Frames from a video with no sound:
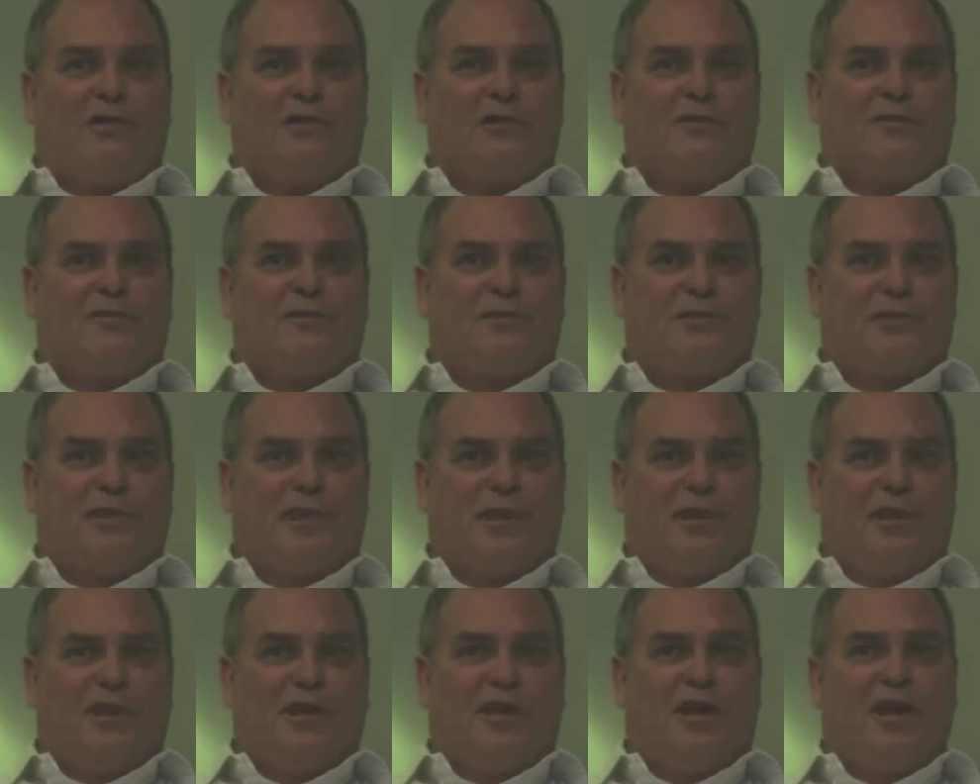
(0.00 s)
of
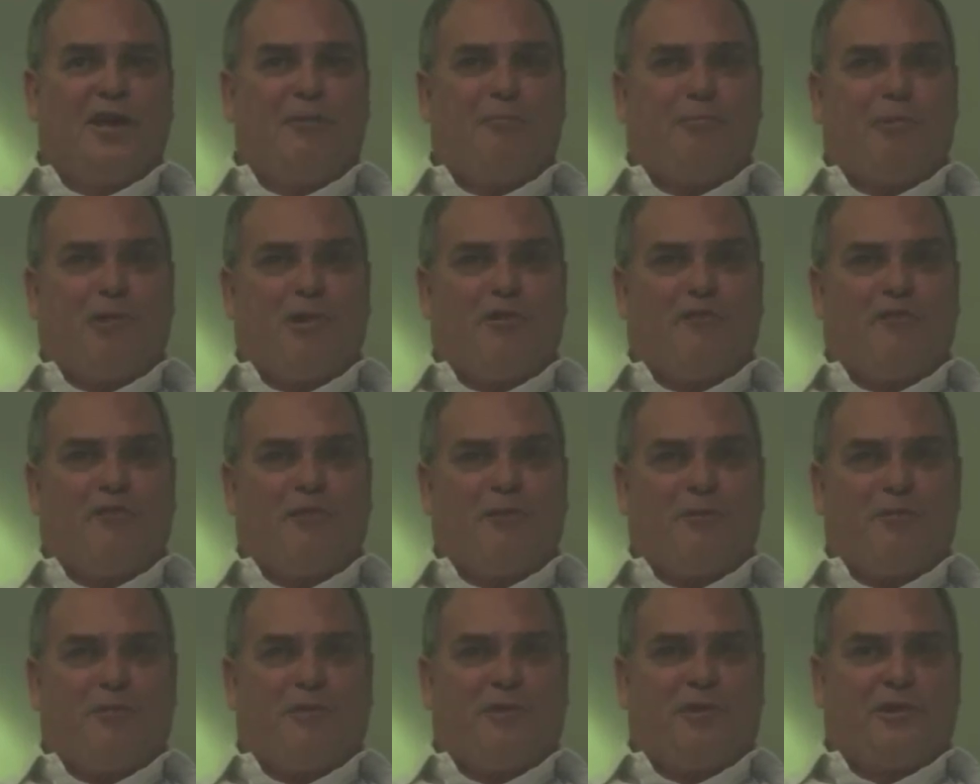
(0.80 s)
sale and
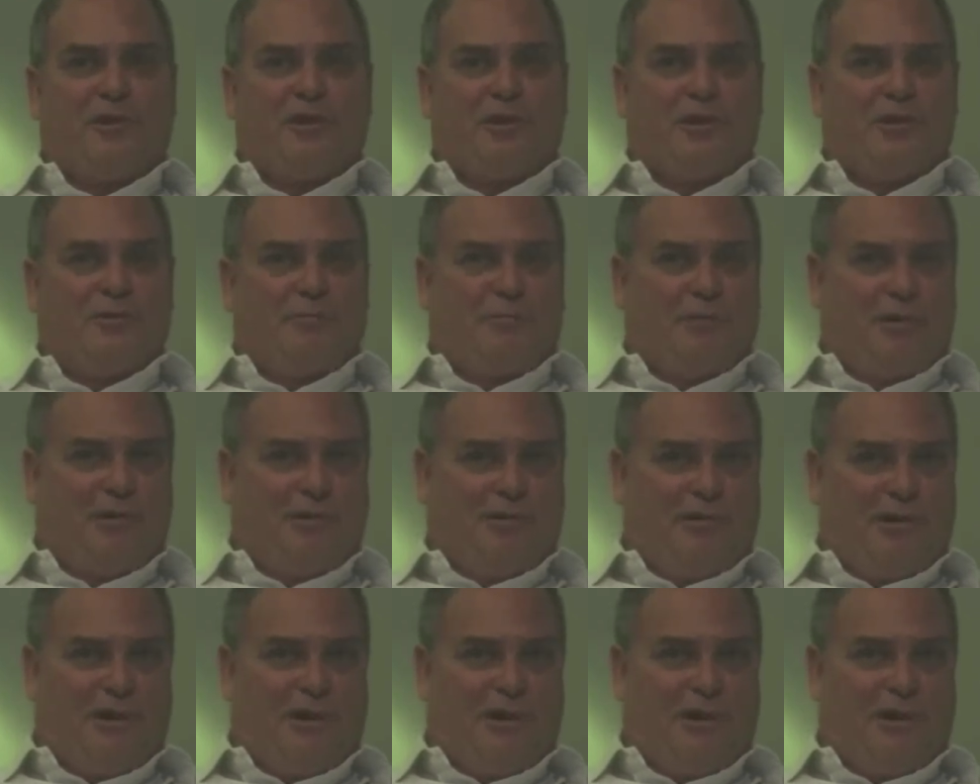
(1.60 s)
profitability of the program.